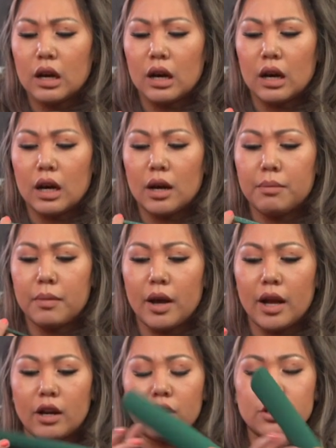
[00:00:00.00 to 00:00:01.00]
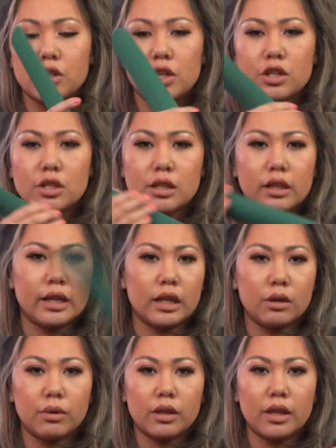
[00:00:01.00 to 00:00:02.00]
And also you can just clean
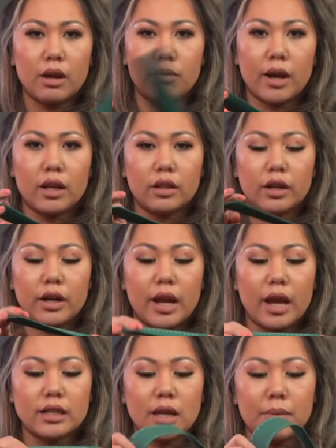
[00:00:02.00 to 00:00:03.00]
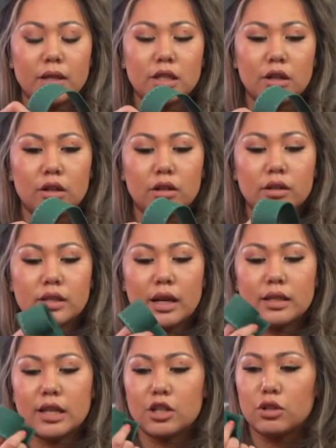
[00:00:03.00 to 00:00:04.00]
it with a regular antibacterial
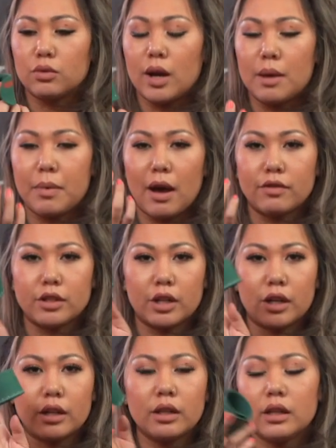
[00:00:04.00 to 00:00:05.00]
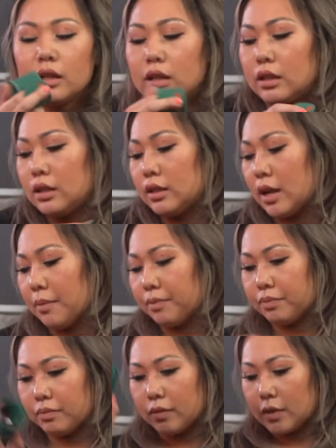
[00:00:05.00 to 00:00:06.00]
sanitation wipe after.
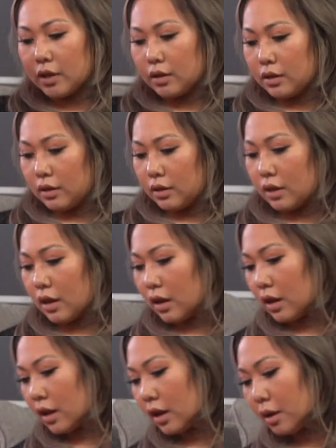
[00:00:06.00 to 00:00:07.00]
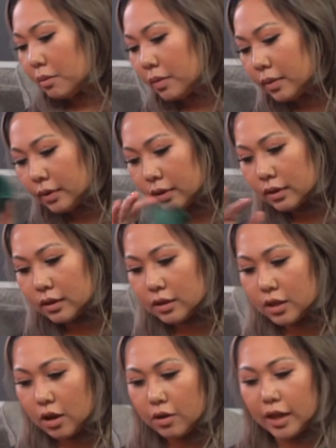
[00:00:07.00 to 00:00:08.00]
Yeah.
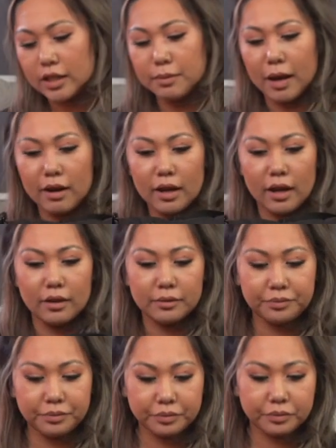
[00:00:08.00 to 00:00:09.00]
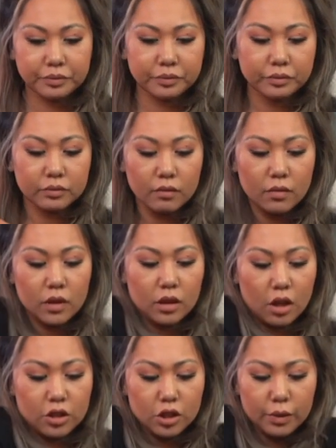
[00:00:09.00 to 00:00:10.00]
So that's about it.
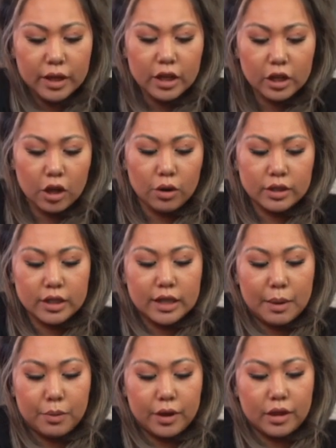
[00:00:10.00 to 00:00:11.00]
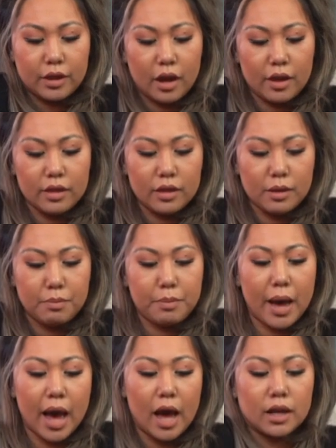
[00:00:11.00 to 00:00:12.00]
So we can go into depth with the
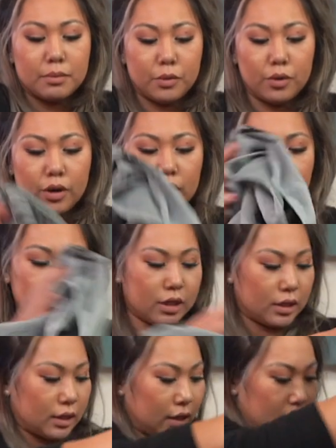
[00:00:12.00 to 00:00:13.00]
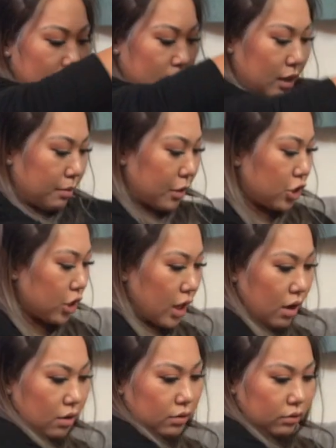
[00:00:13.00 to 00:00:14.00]
bag more. Let me just wish it
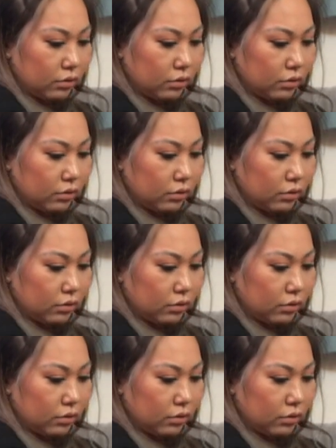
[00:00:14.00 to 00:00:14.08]
out.